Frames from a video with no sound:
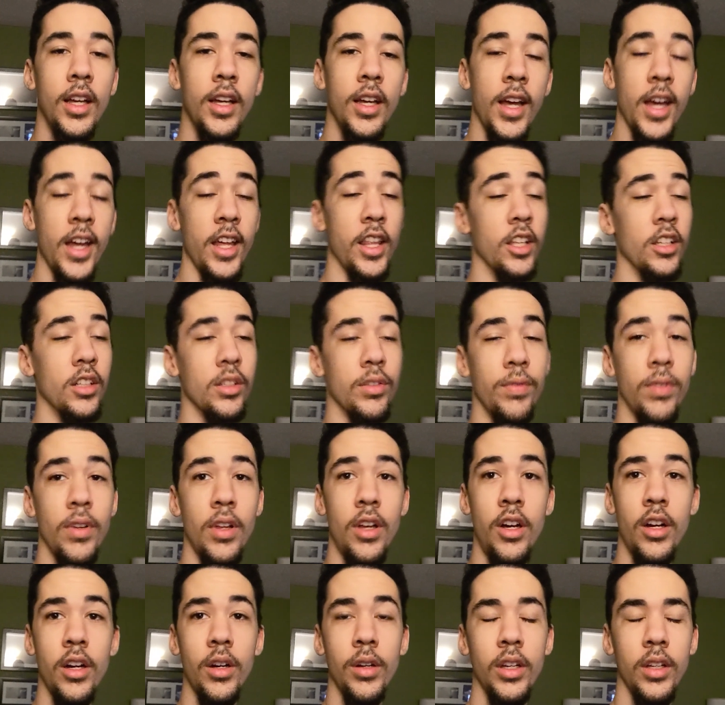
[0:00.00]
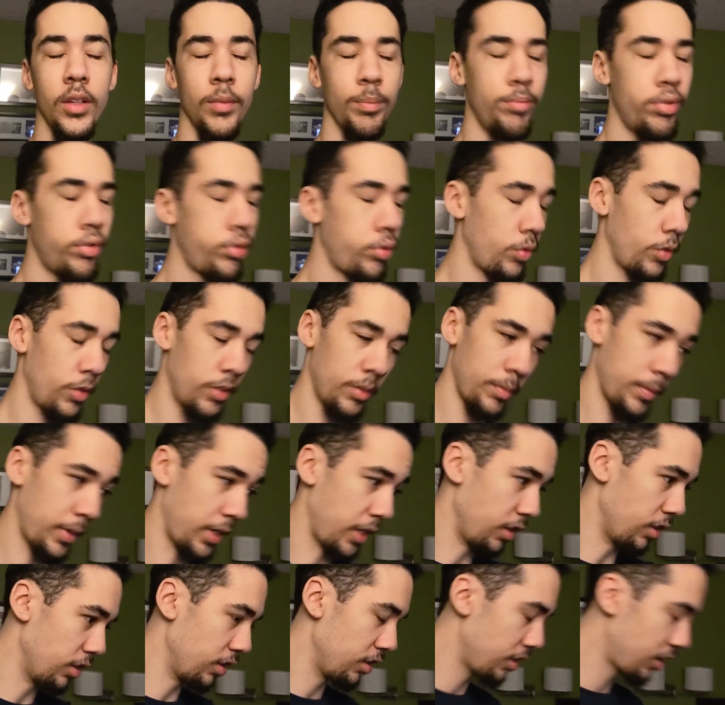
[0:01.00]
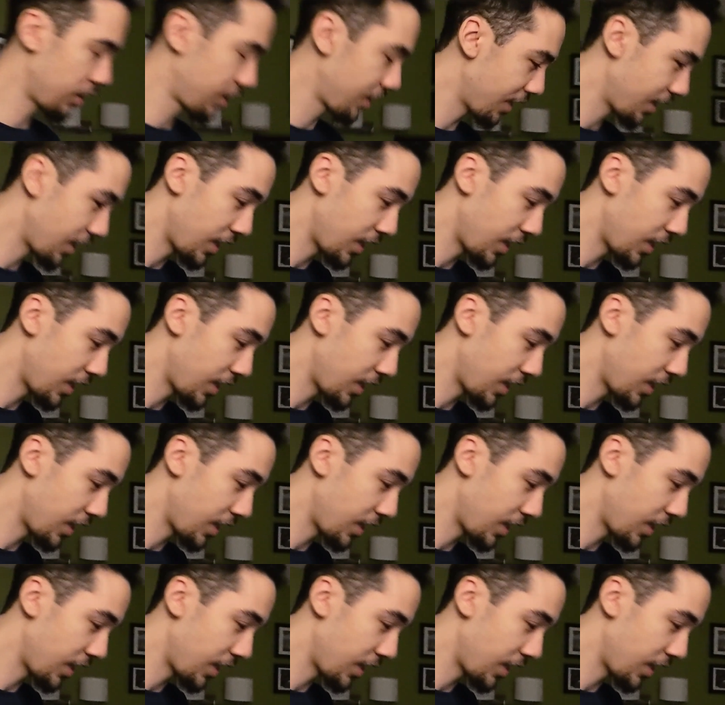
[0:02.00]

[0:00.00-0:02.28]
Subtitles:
Hey, this vlog, my goodness,